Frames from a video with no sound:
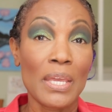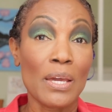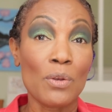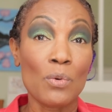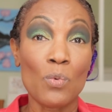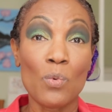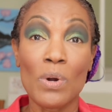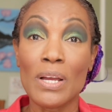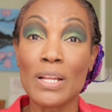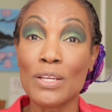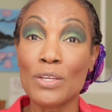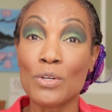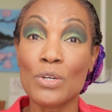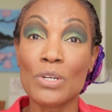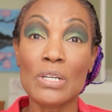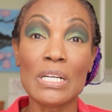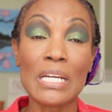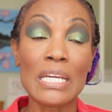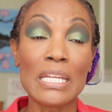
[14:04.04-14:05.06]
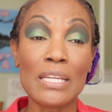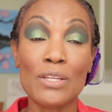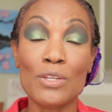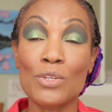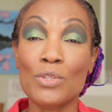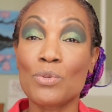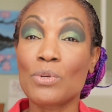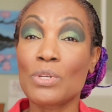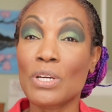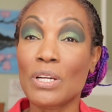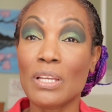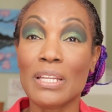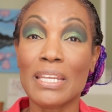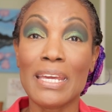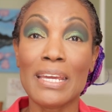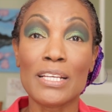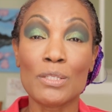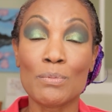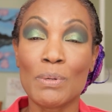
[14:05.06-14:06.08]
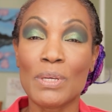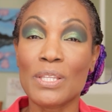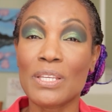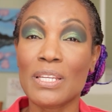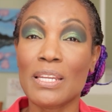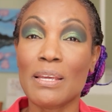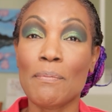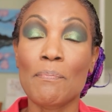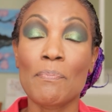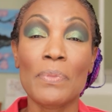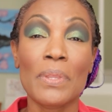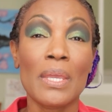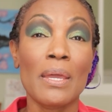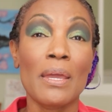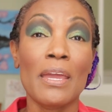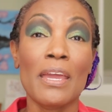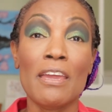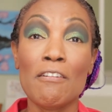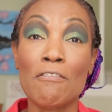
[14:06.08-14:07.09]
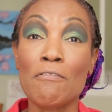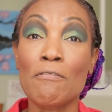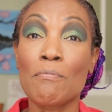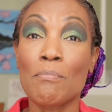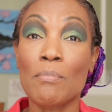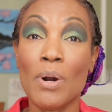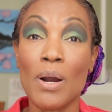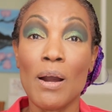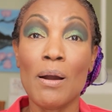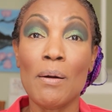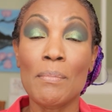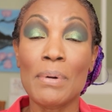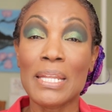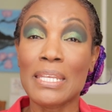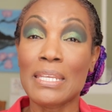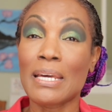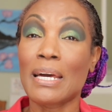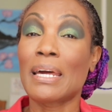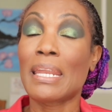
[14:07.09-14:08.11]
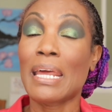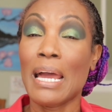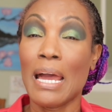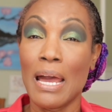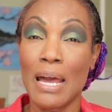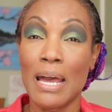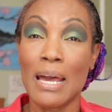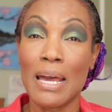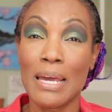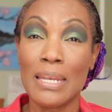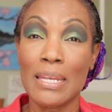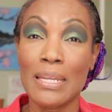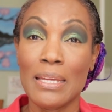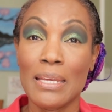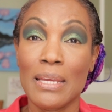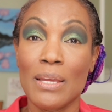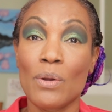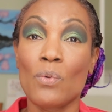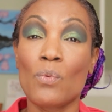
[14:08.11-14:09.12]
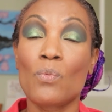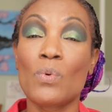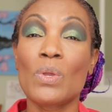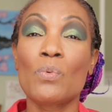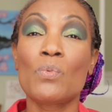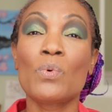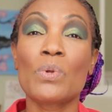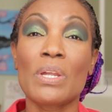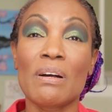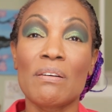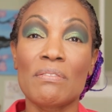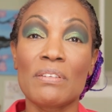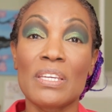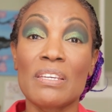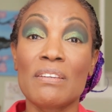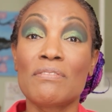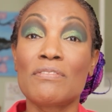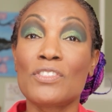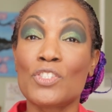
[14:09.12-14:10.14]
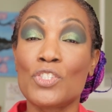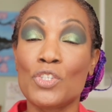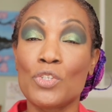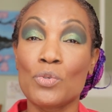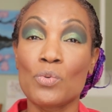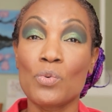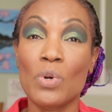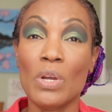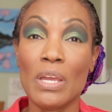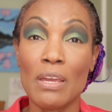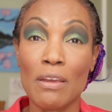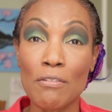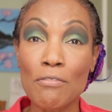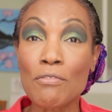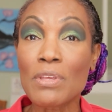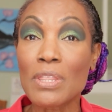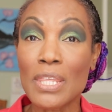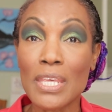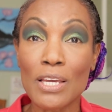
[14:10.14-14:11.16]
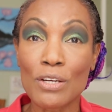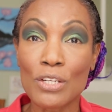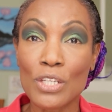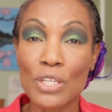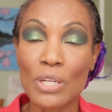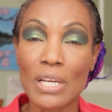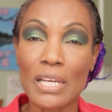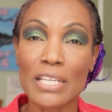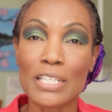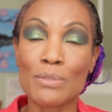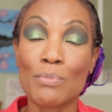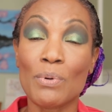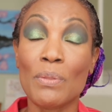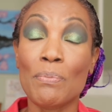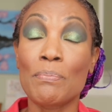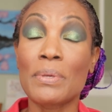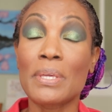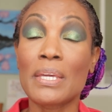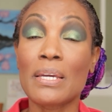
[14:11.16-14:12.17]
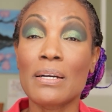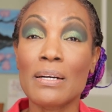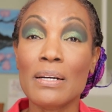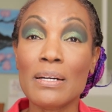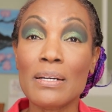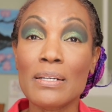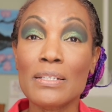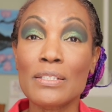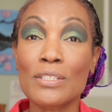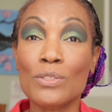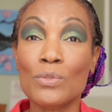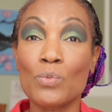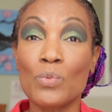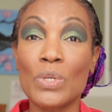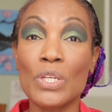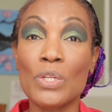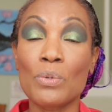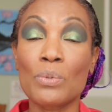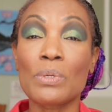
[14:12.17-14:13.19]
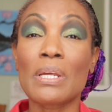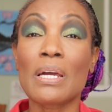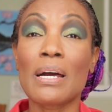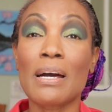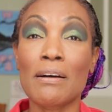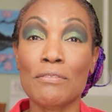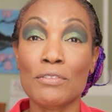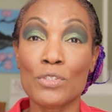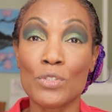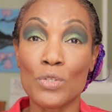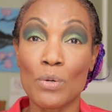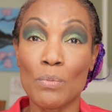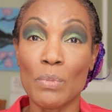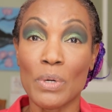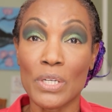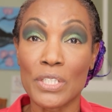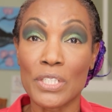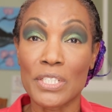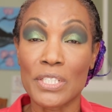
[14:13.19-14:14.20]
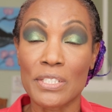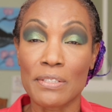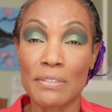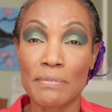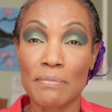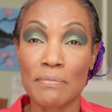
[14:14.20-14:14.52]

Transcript: And while you're cooking and you're doing all of that, explain to them, if Mom and Dad had, we would have given you everything on your list, but because we don't have so much,